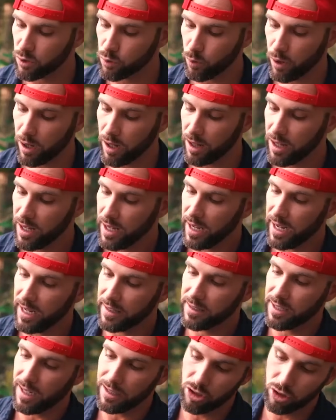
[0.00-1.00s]
as well a
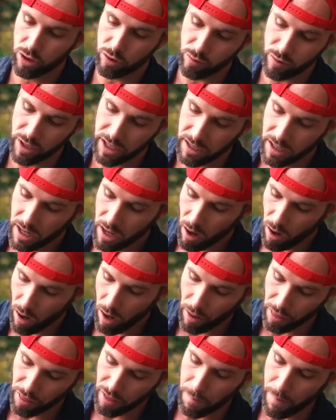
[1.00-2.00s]
touch screen
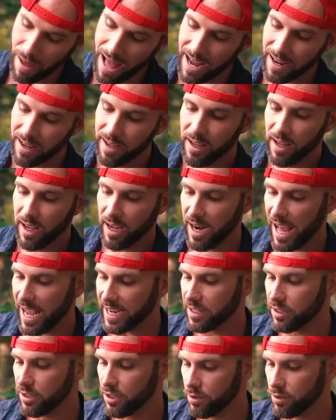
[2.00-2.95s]
on the back. And I can